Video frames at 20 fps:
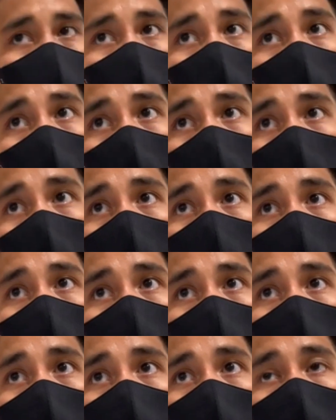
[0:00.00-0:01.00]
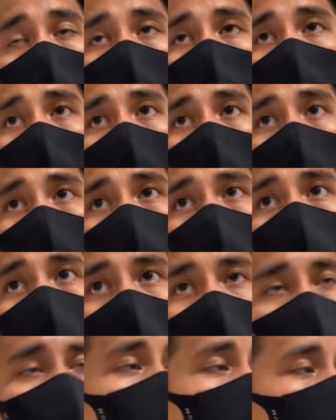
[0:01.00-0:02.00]
Uh, I know people
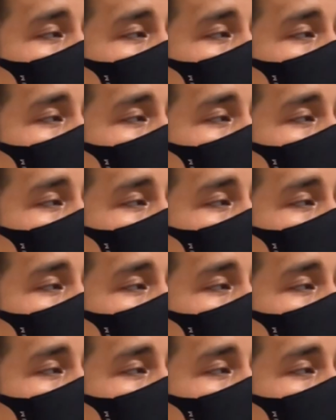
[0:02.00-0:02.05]
had their